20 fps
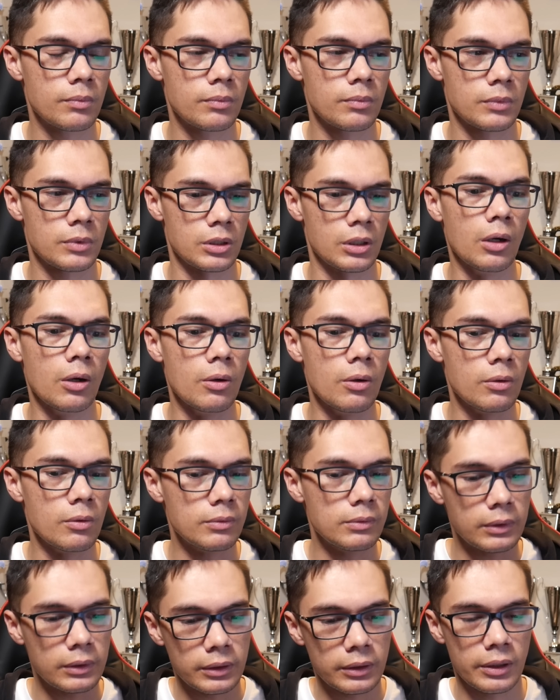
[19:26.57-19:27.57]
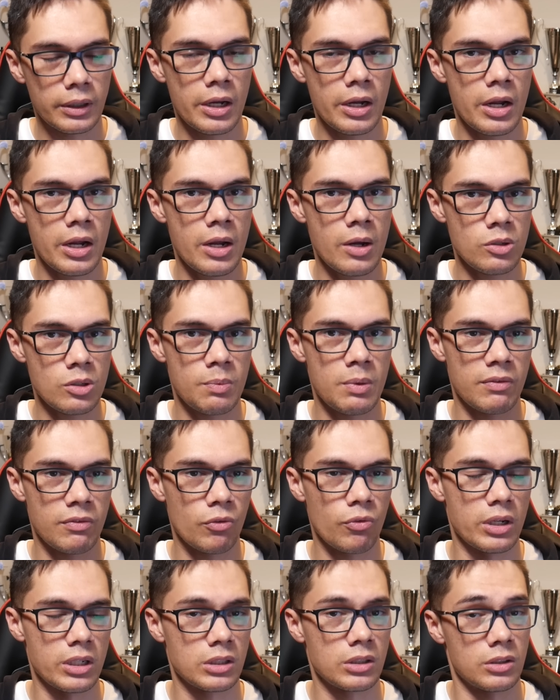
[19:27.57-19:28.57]
So it was a bit of a
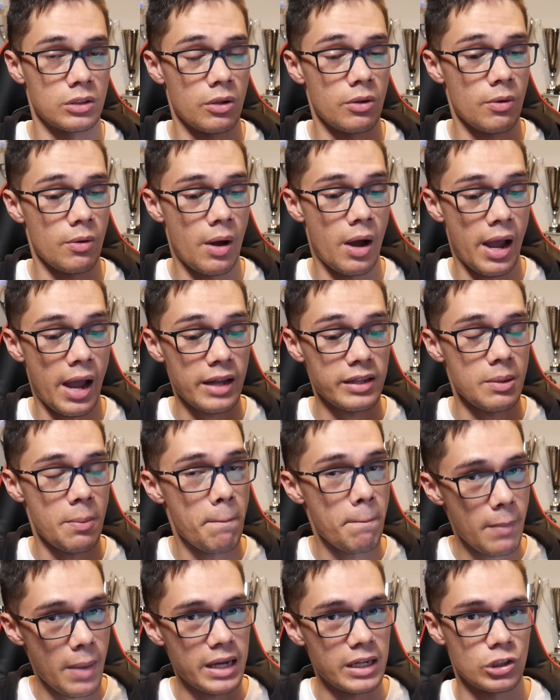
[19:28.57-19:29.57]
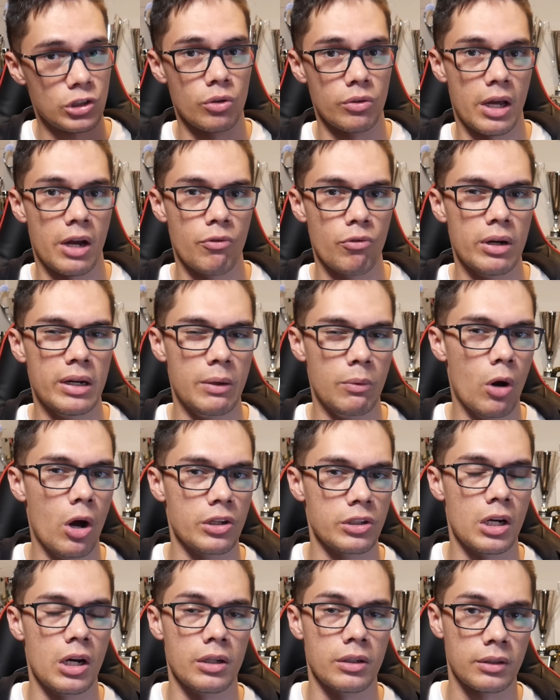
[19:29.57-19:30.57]
risk. So I had to make sure that I really worked
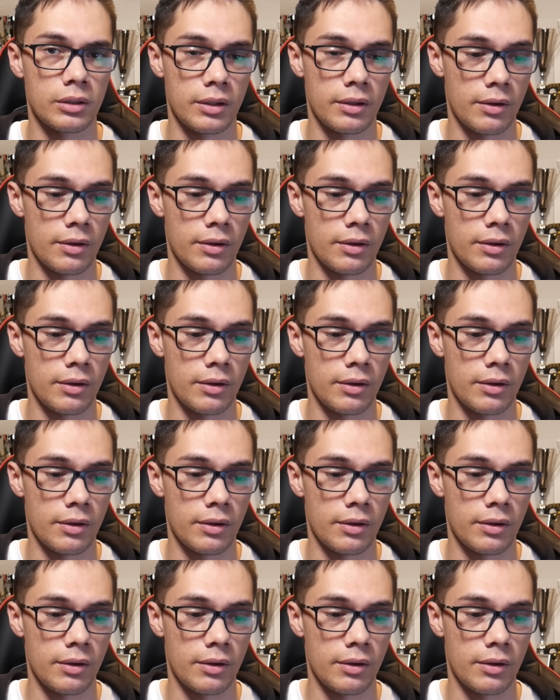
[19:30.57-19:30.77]
hard.